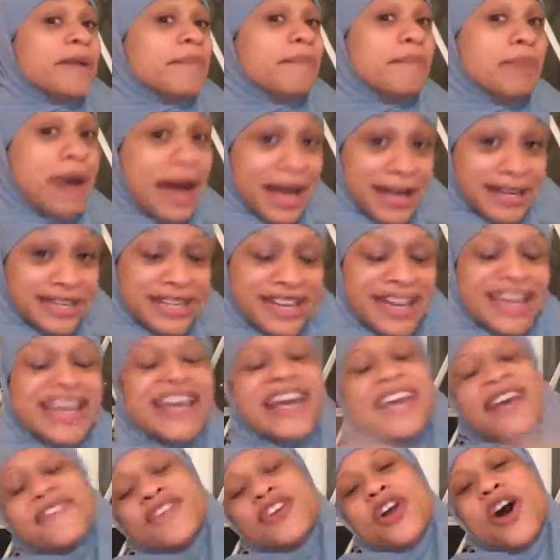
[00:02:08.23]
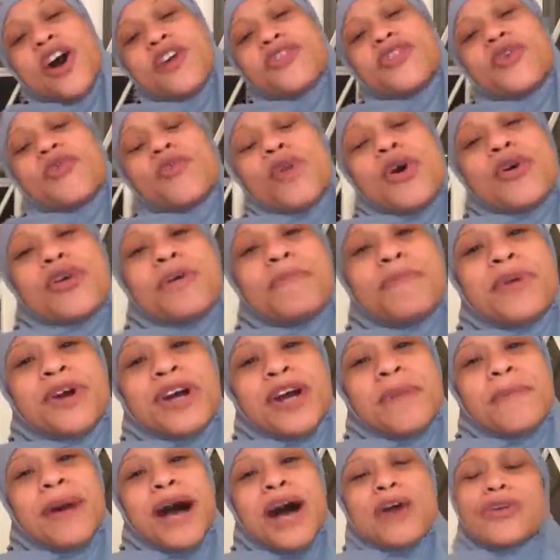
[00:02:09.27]
But if an author wrote a
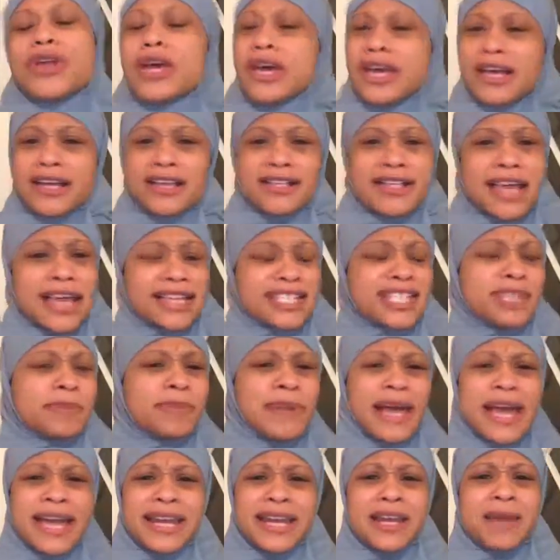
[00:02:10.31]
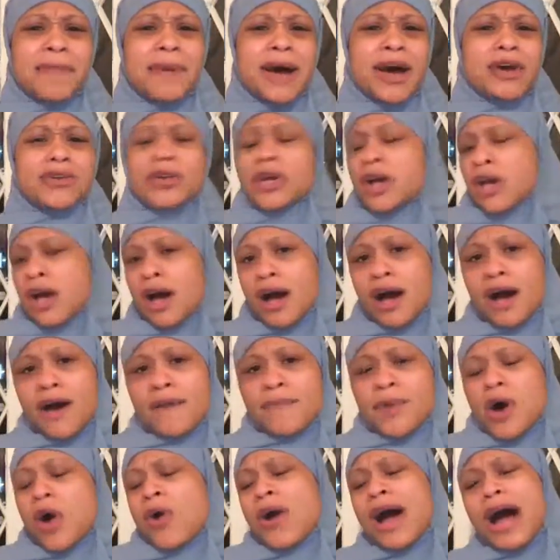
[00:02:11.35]
book about explaining about,
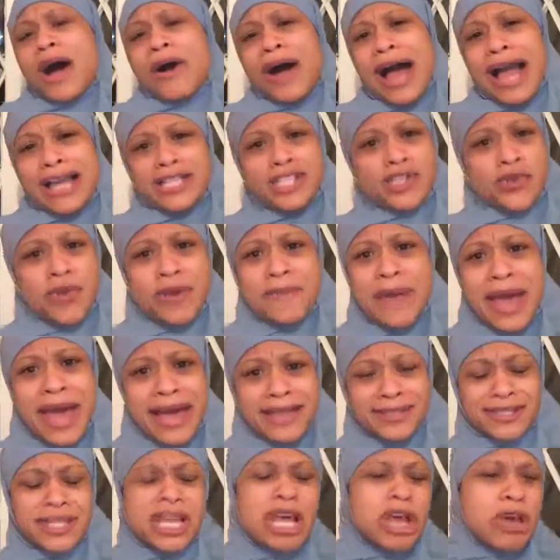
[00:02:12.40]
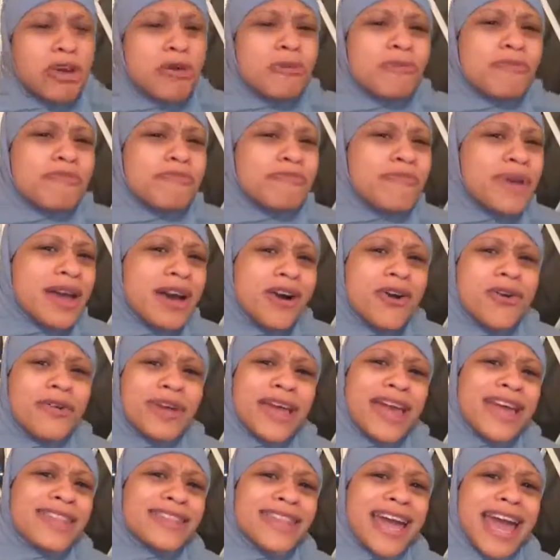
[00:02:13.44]
um, oh, how ice cream has
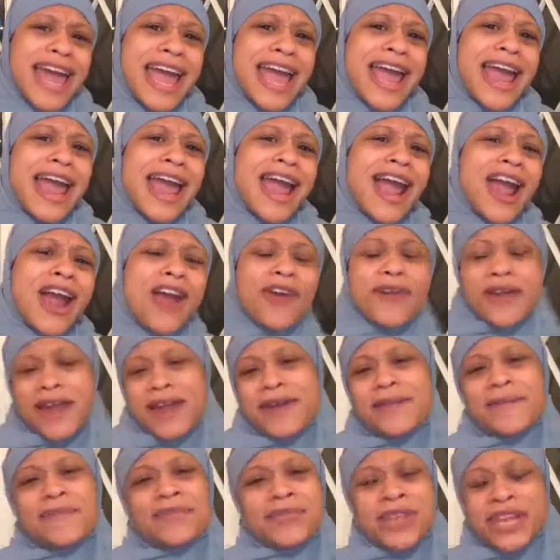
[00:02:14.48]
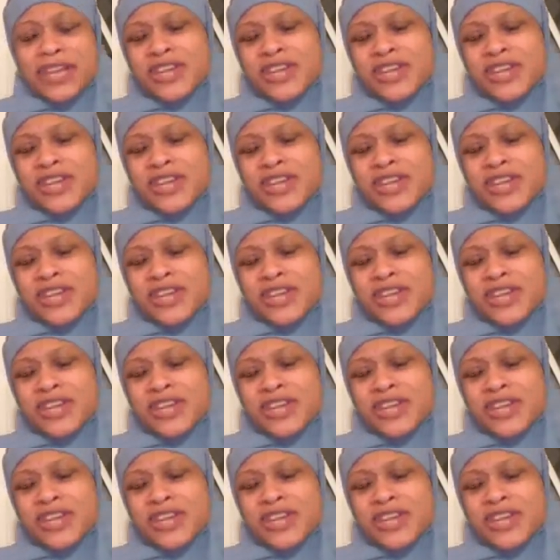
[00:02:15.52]
milk in there and,